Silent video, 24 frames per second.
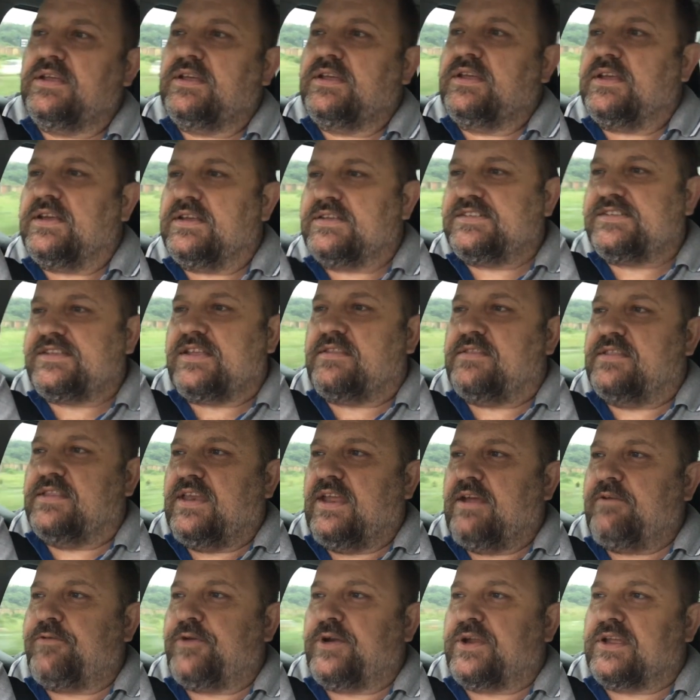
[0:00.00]
a southern
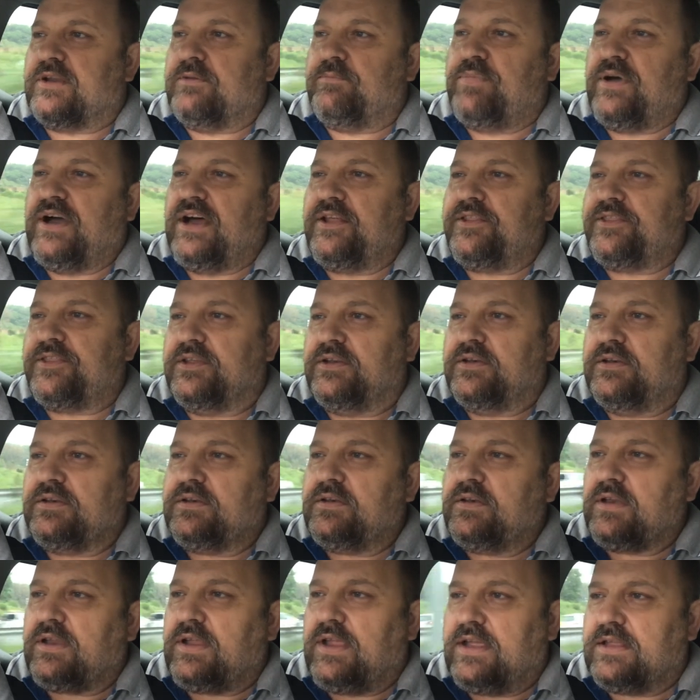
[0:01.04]
African
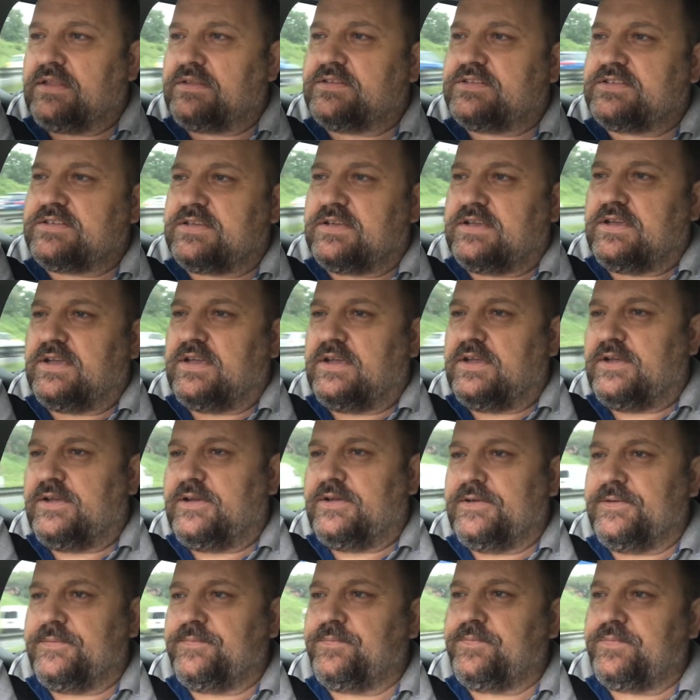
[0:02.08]
python at
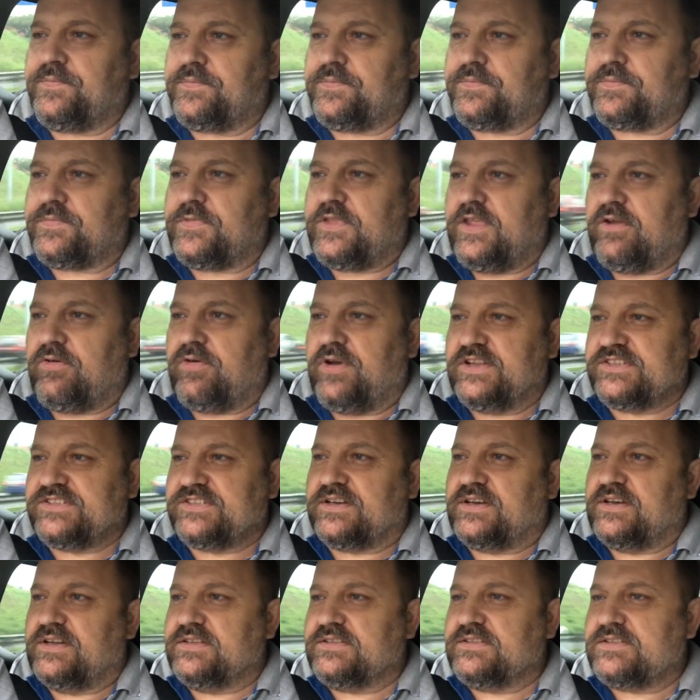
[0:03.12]
uh, their
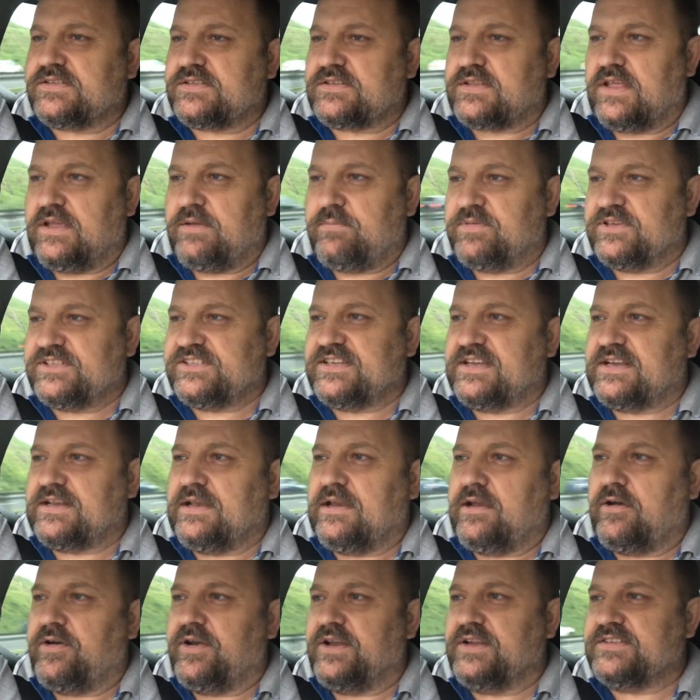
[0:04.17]
residence. They're busy
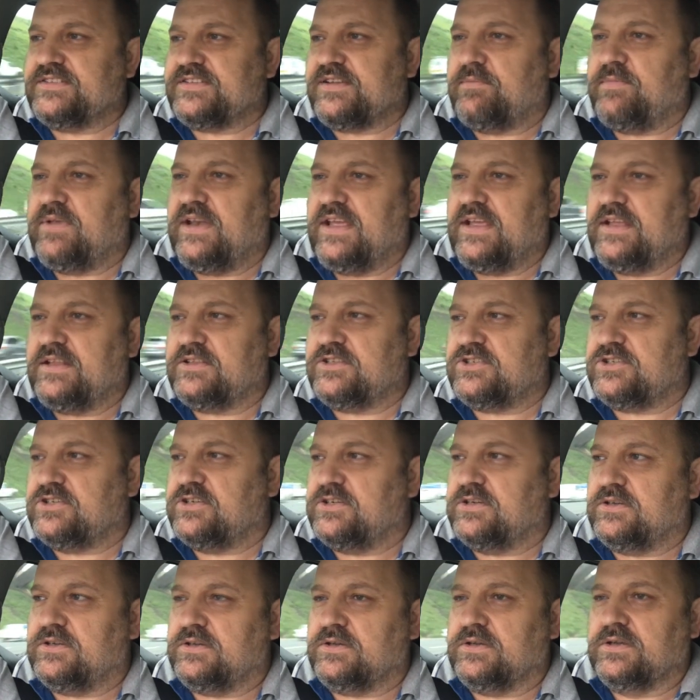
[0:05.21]
clearing some land
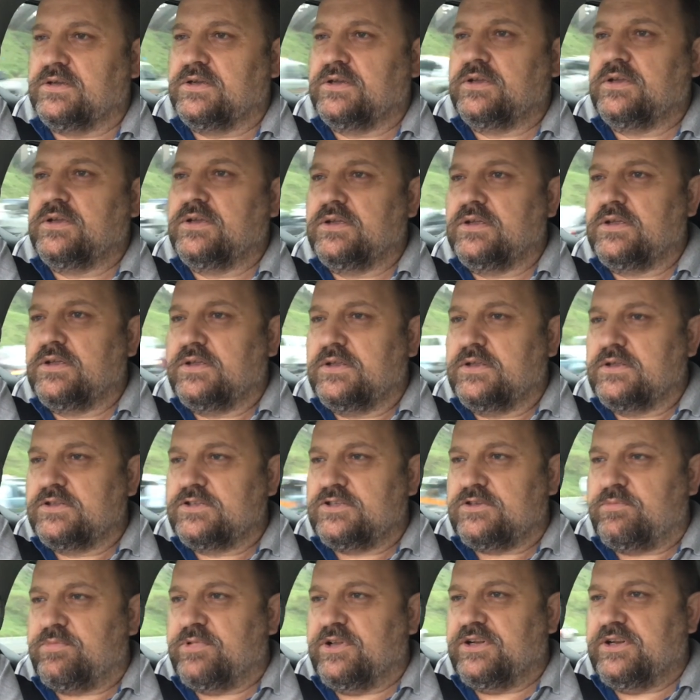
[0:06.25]
to
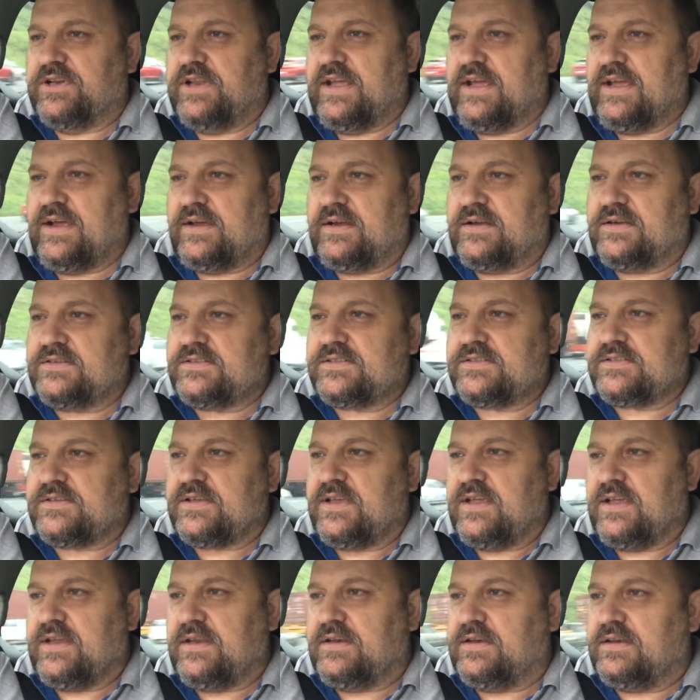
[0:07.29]
to build a house,
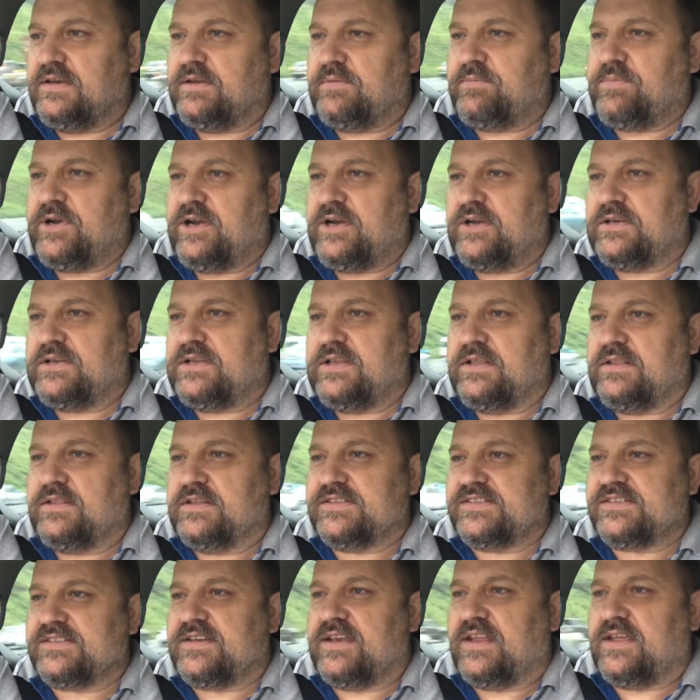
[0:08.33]
and apparently the
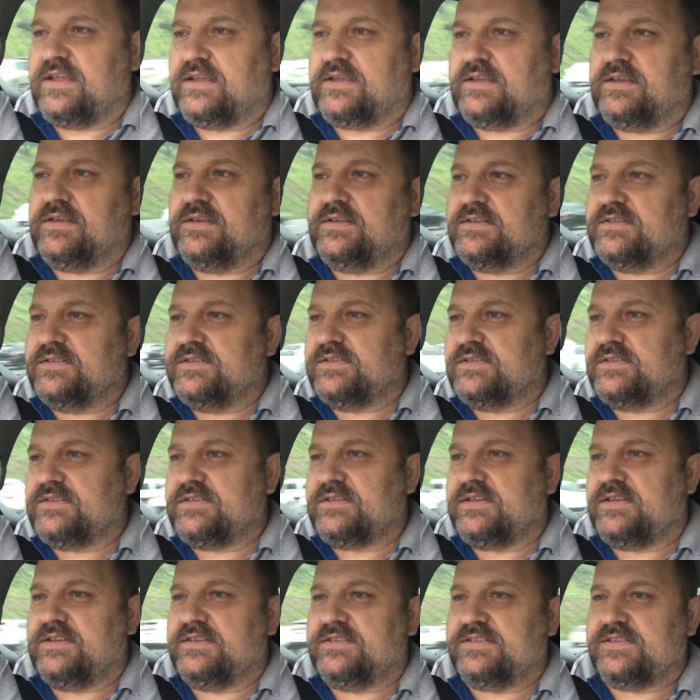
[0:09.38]
snake
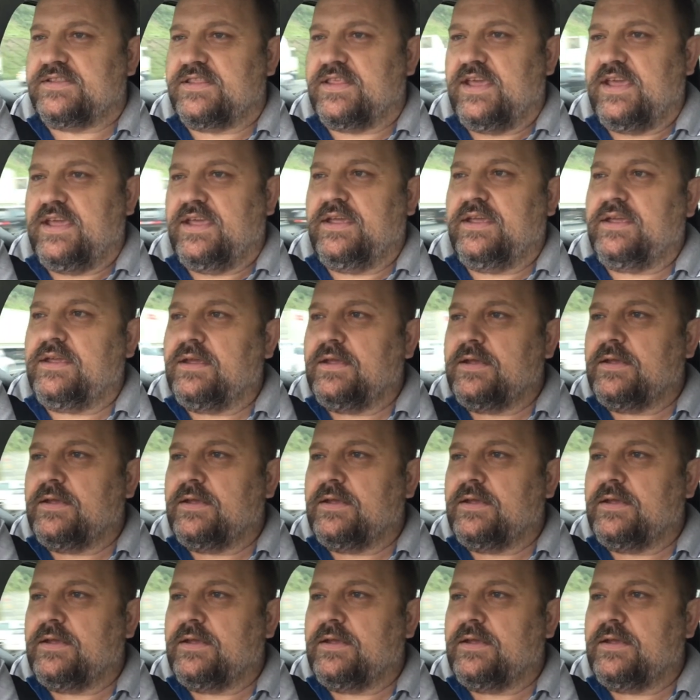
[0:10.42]
is is there.